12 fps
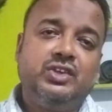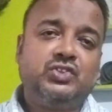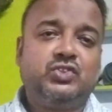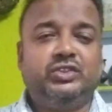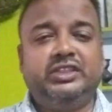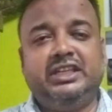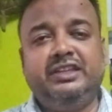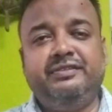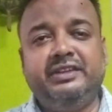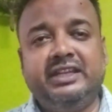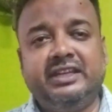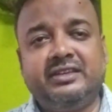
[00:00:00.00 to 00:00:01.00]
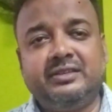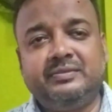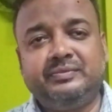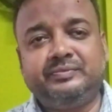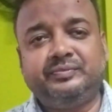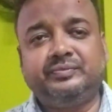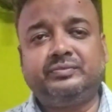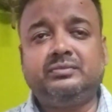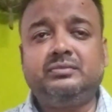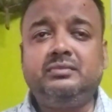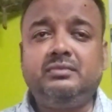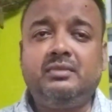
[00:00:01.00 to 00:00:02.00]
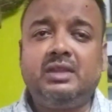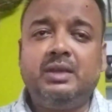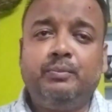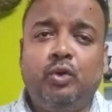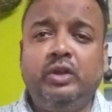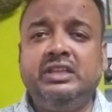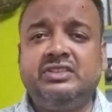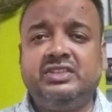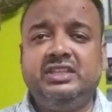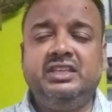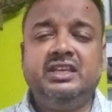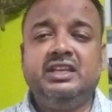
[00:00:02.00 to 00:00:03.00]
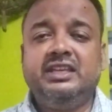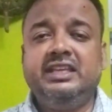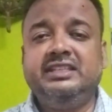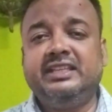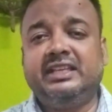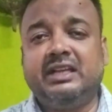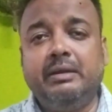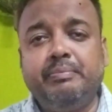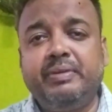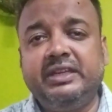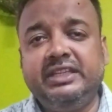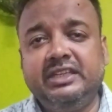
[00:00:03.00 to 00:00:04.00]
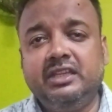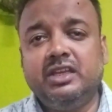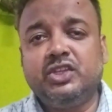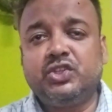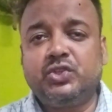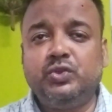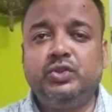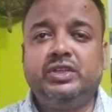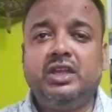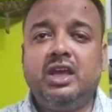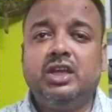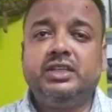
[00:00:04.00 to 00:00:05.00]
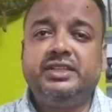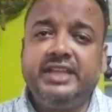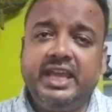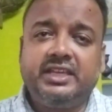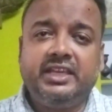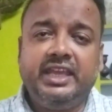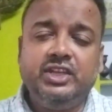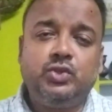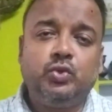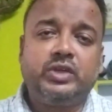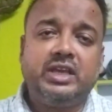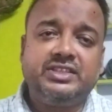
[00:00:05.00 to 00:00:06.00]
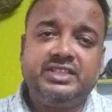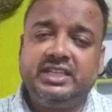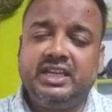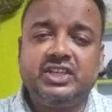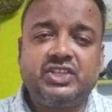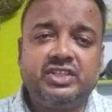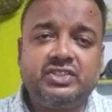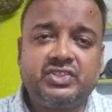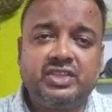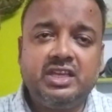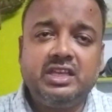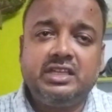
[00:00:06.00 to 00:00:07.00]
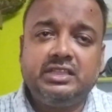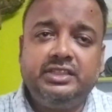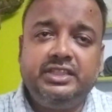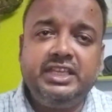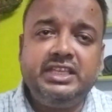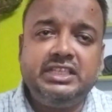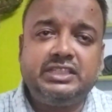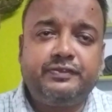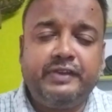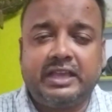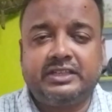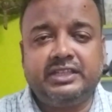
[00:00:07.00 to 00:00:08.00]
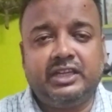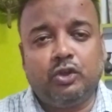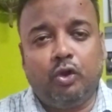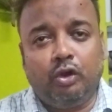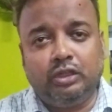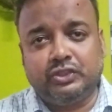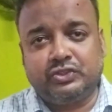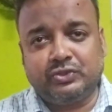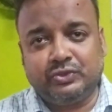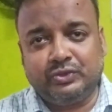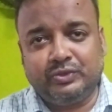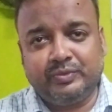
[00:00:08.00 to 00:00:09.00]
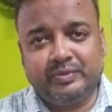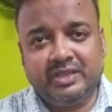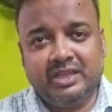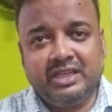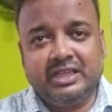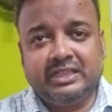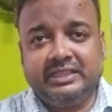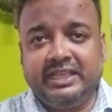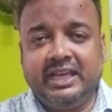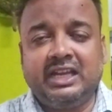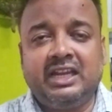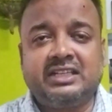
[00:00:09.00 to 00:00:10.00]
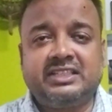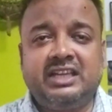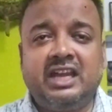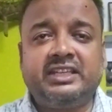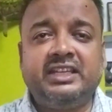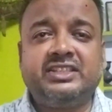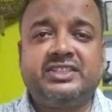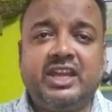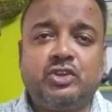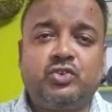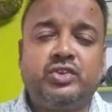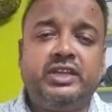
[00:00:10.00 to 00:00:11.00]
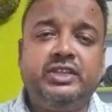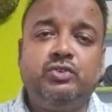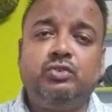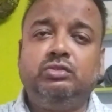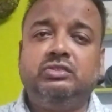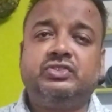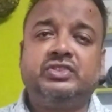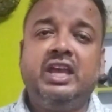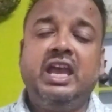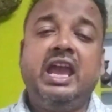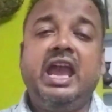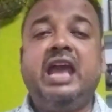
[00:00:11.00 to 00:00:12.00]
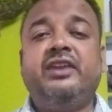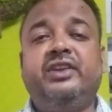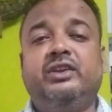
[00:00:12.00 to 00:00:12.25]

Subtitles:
So the dividend policy is a company should take into considerations these factors also. There are certain statutory rules and